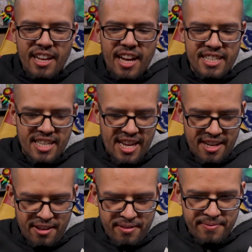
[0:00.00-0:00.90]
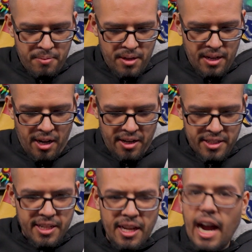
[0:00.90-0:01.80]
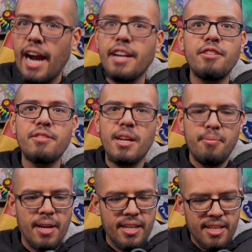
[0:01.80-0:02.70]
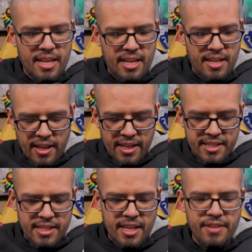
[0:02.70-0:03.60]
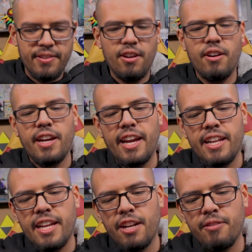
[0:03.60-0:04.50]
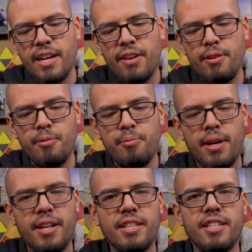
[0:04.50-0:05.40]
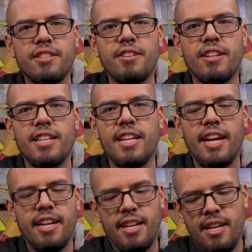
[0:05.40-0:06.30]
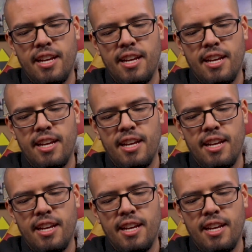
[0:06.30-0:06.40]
as hell, but honestly I do not mind that. Like it's a nice feel. Okay, and here we have a button to turn on the light.